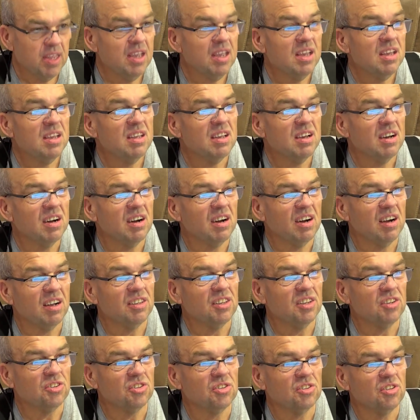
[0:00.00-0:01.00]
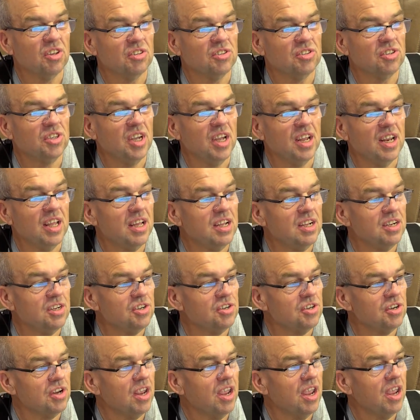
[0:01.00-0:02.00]
This is the
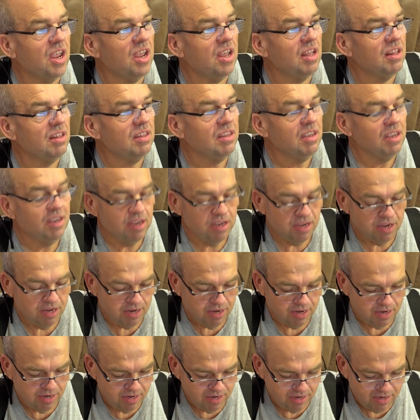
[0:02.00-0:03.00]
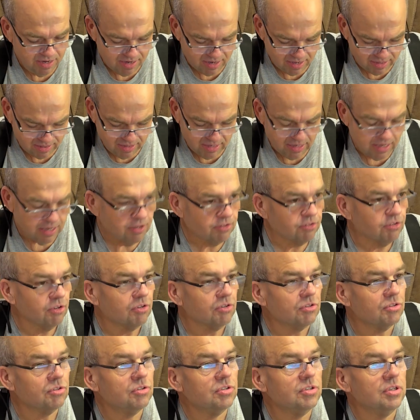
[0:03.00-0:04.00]
10-inch and the, I think it's a
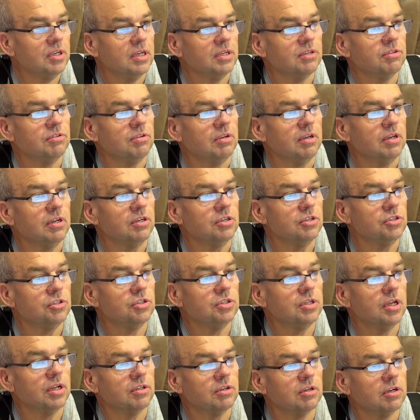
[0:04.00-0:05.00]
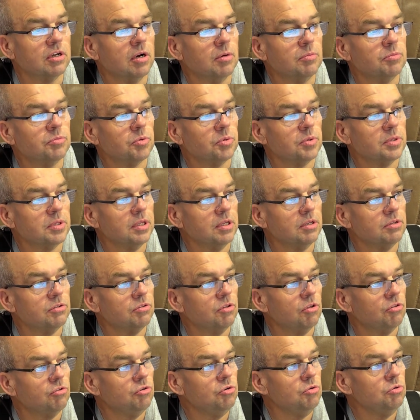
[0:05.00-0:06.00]
6-inch that comes with this.
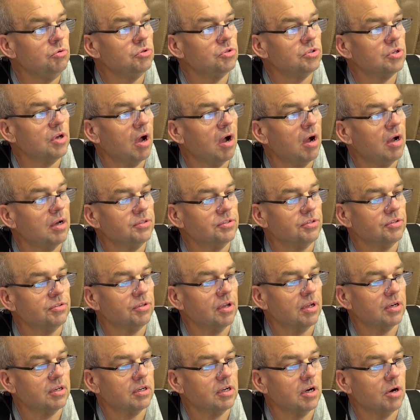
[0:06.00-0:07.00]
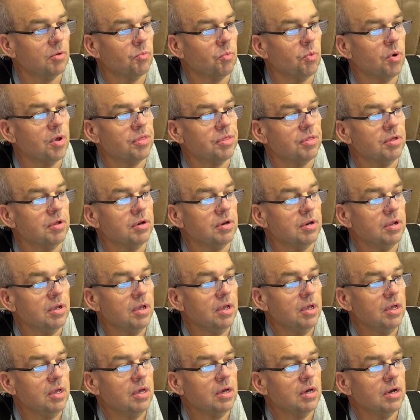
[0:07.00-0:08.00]
The two sizes that come with it.
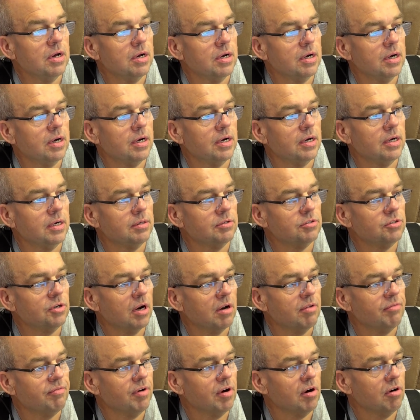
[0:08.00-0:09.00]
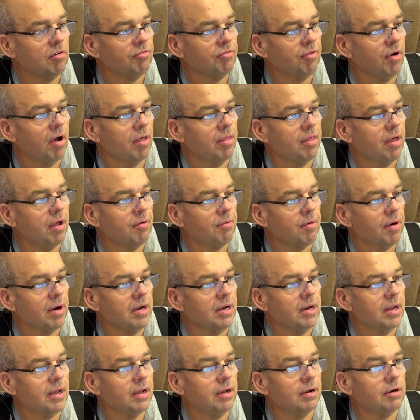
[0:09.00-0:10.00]
I'm trying to verify that right
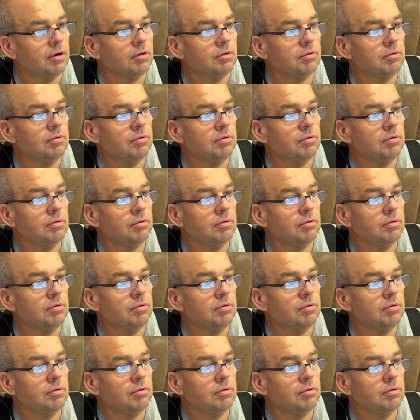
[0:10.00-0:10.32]
now.